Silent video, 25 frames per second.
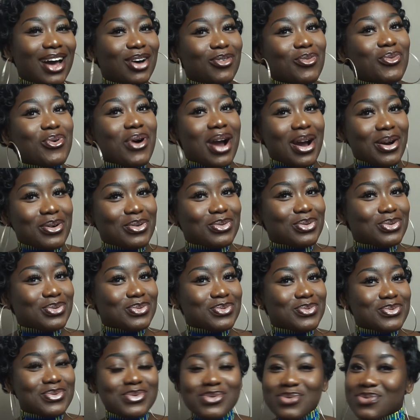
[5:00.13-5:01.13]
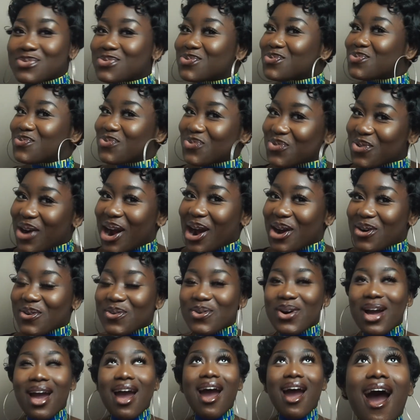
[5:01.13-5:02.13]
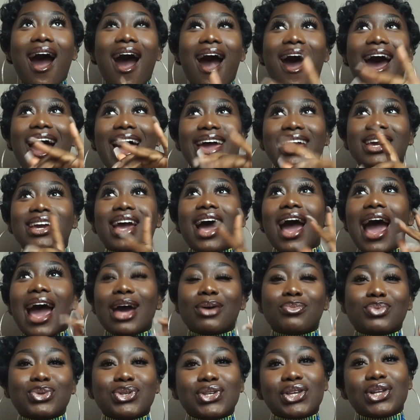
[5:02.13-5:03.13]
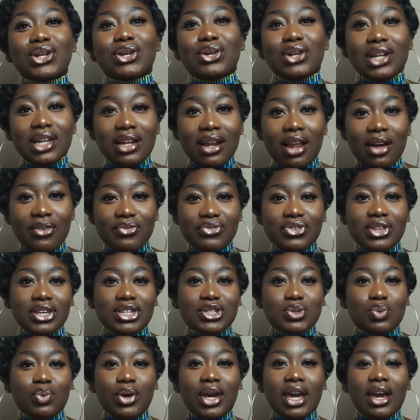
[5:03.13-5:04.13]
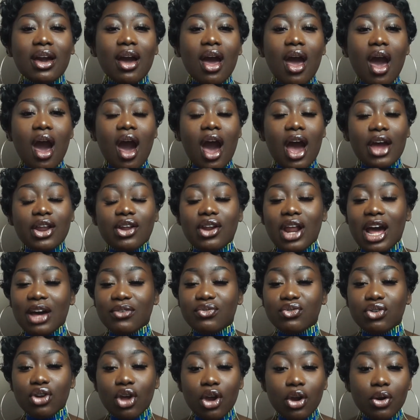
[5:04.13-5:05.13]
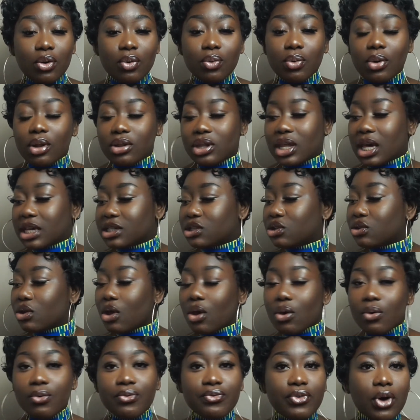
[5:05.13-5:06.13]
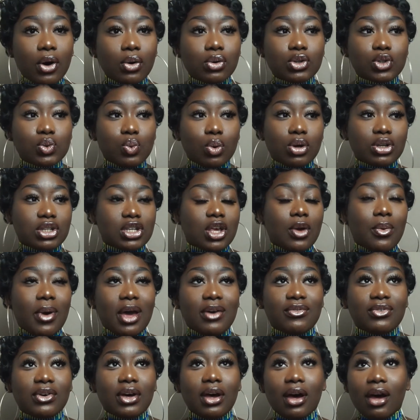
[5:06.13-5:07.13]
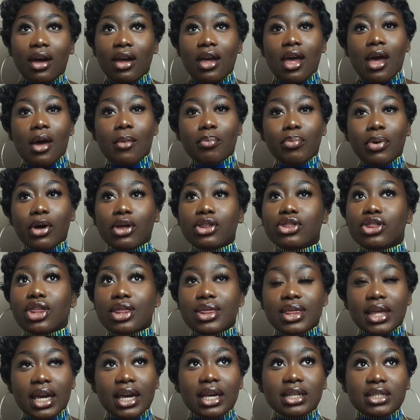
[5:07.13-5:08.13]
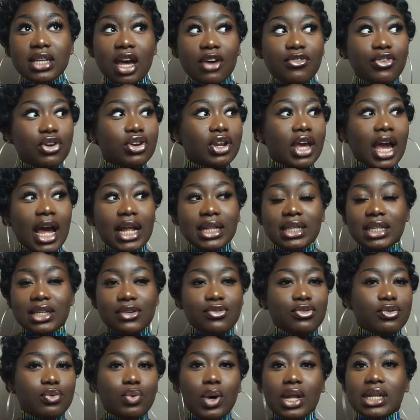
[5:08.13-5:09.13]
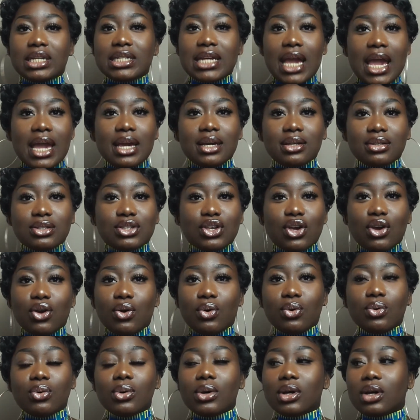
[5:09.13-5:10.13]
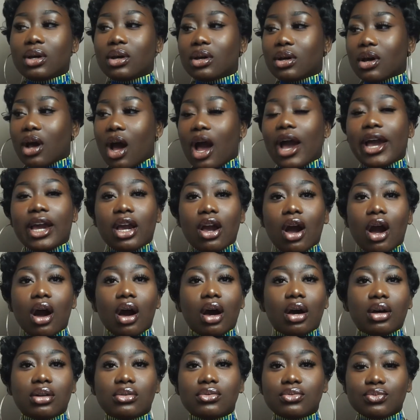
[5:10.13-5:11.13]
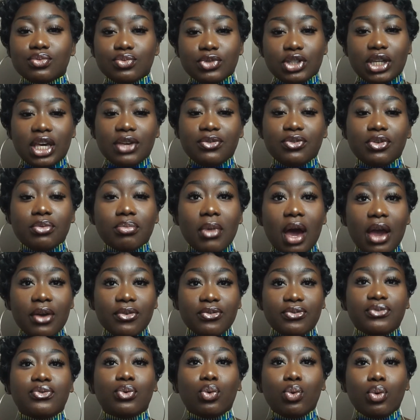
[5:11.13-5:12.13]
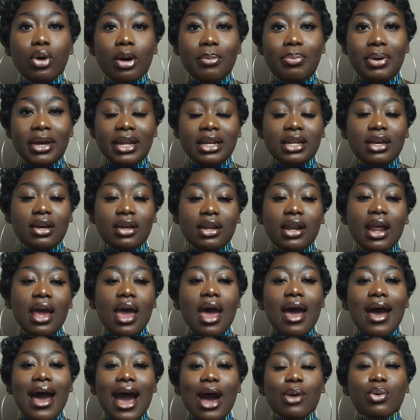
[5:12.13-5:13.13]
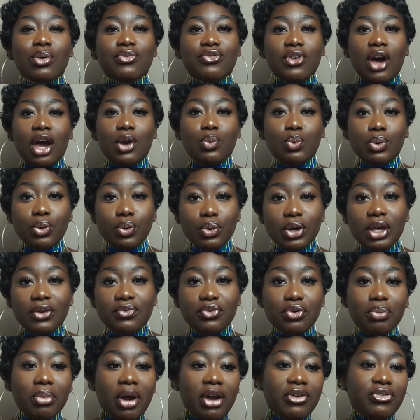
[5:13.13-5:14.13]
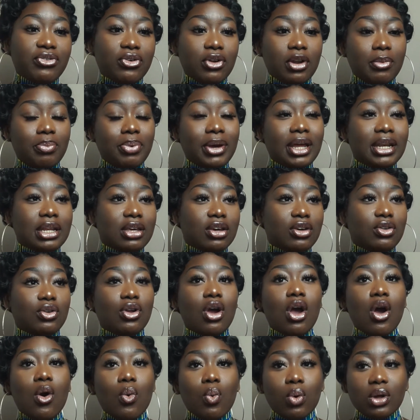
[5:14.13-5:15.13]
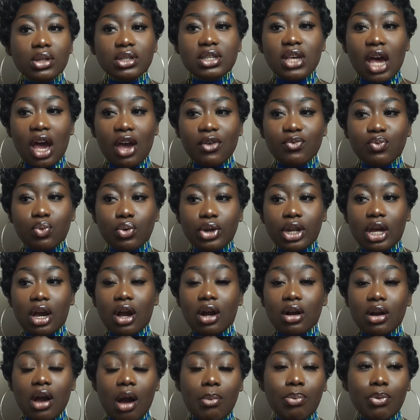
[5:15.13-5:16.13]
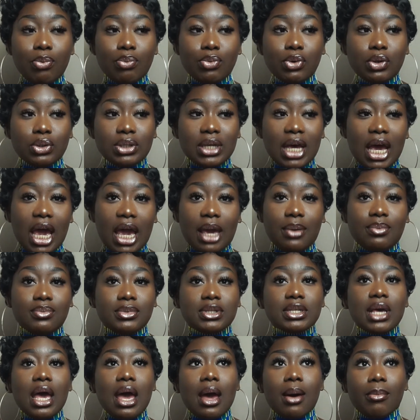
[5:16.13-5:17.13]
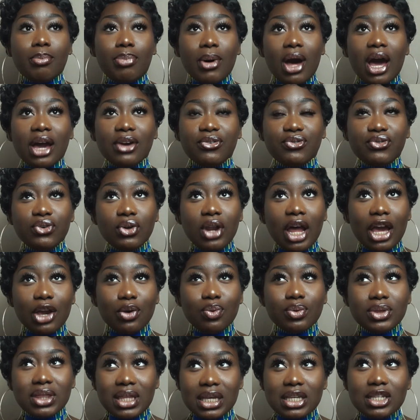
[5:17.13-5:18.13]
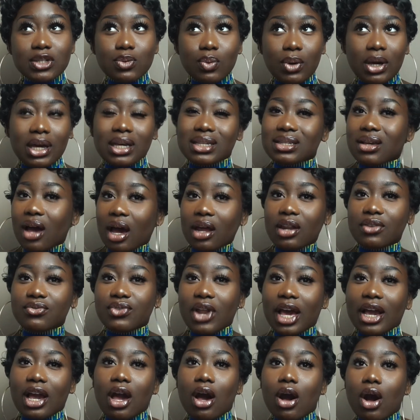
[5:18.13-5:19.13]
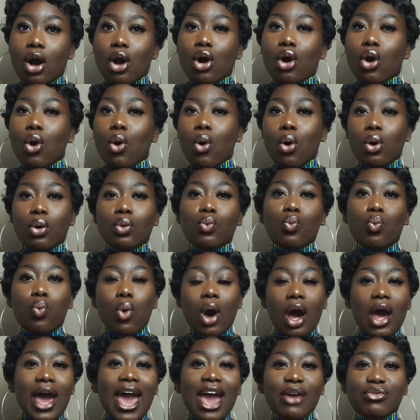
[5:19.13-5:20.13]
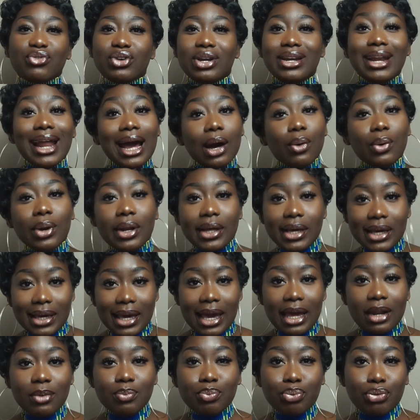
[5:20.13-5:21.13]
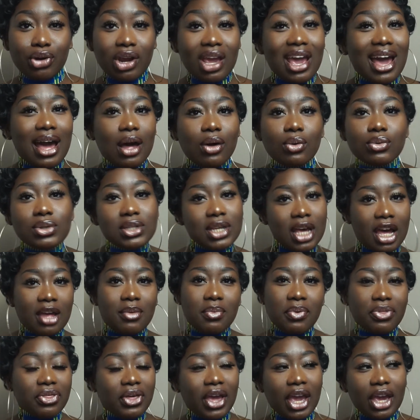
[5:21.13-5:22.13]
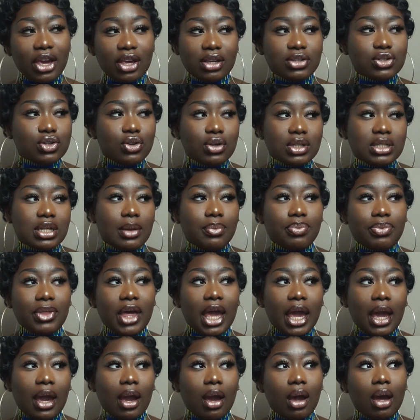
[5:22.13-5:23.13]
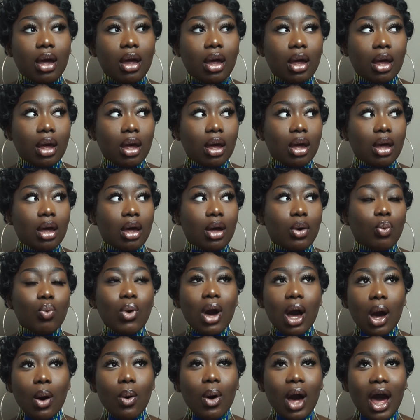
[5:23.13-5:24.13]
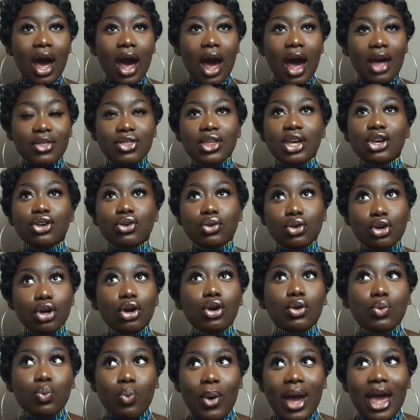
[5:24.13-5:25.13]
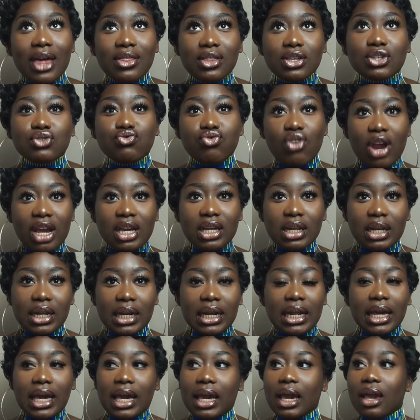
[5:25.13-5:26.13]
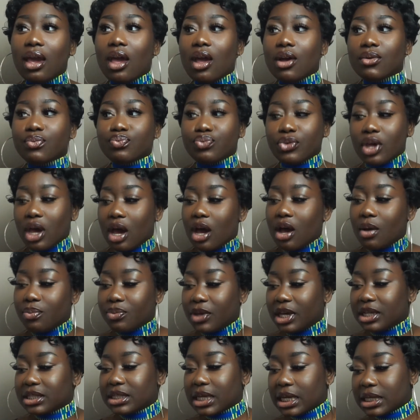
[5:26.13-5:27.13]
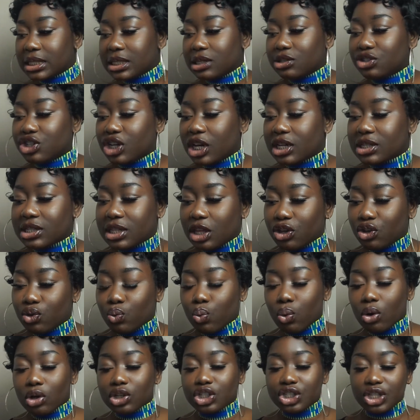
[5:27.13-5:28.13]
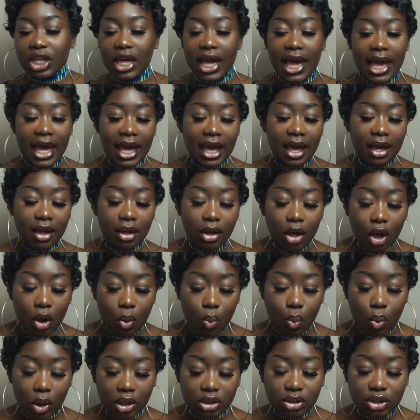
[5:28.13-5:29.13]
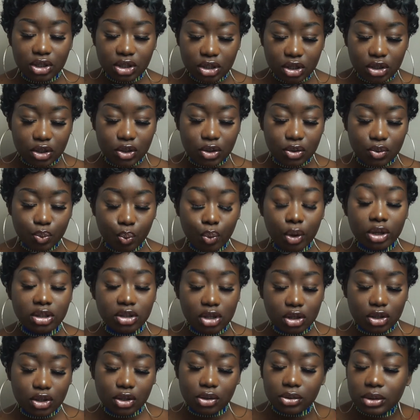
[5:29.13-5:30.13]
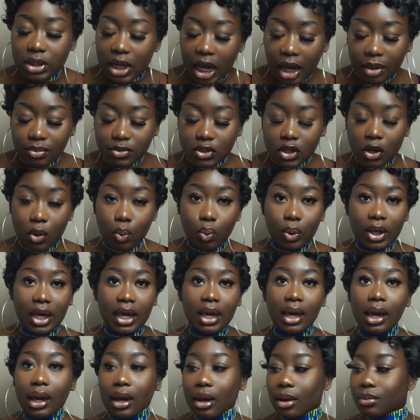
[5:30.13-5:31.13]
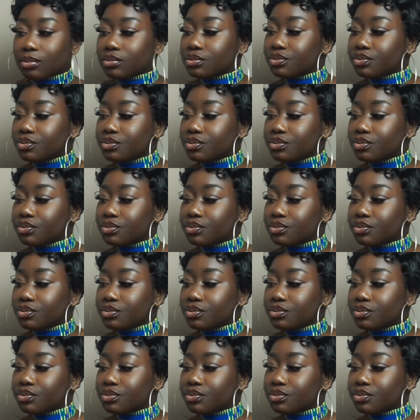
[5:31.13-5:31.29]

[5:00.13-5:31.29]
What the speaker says: Wow. Wow, I absolutely love this wig. I don't have no, there's no faults whatsoever, but the thing is I've only had this for one day, so I can't give you my full opinion. However, I will give you my full opinion once I've worn it a couple more times. But I feel like with this wig, it's kind of like a what every now and again bring out type thing. It's not something, well, I think you could wear this regularly. It does suggest that you wash the hair one to two times a week,